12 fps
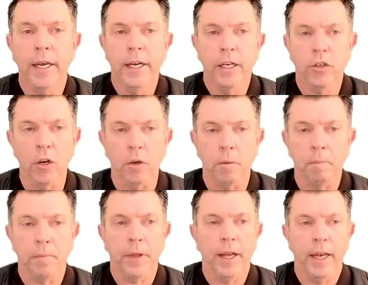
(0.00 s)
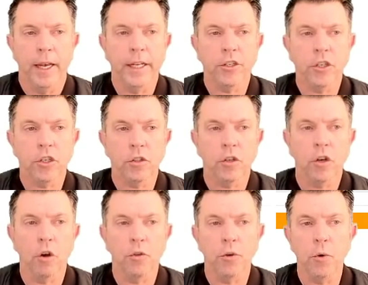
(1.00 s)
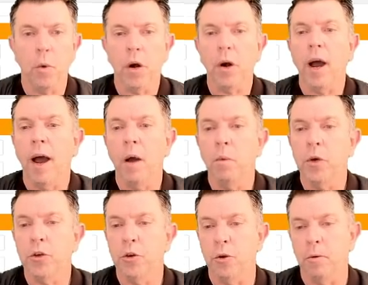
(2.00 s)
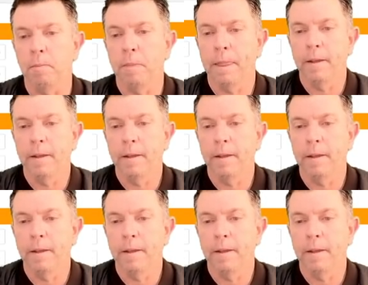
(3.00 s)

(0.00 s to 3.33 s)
So let's just go through what I would do.